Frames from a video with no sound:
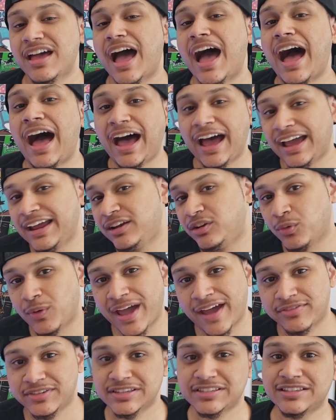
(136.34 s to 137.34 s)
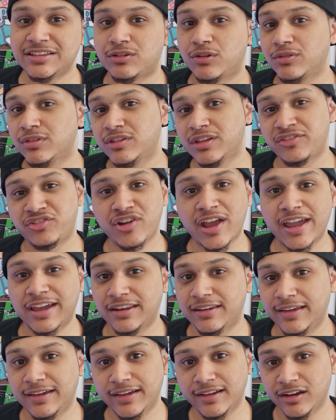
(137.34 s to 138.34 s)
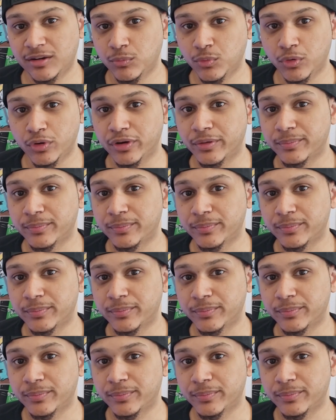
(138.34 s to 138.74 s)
I don't have to sit on the dragon egg anymore.